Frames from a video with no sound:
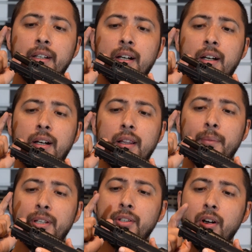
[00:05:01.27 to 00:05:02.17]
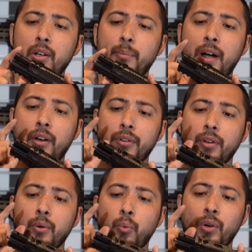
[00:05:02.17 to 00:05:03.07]
let me talk about
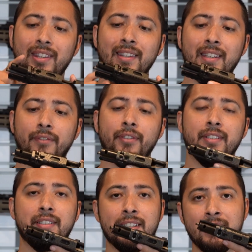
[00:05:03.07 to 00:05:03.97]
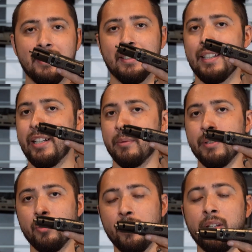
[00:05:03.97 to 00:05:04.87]
what the difference is here
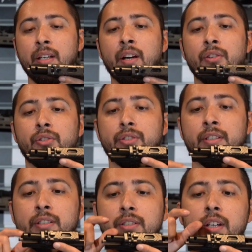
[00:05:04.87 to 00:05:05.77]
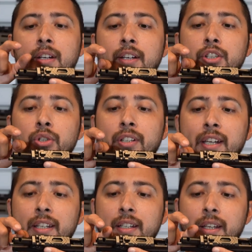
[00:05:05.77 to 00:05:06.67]
between the others. Is you're
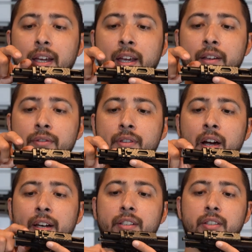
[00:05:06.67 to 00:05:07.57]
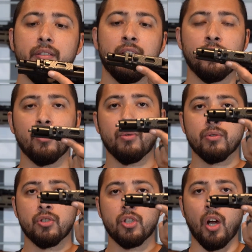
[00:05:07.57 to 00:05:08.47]
getting a nice little
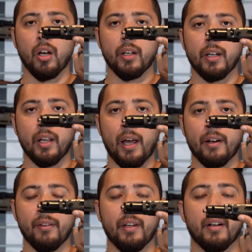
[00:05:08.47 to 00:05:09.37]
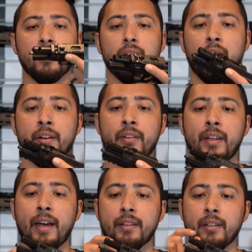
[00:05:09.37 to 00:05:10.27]
chunk cut out of there, out of
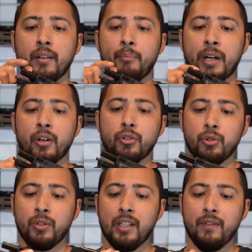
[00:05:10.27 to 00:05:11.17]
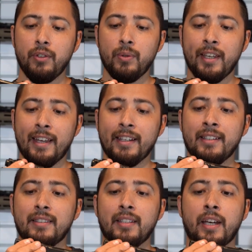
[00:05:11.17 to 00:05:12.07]
that barrel, to give you that
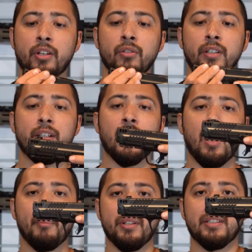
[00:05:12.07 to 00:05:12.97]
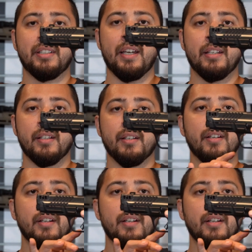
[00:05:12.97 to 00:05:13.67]
integrally compensated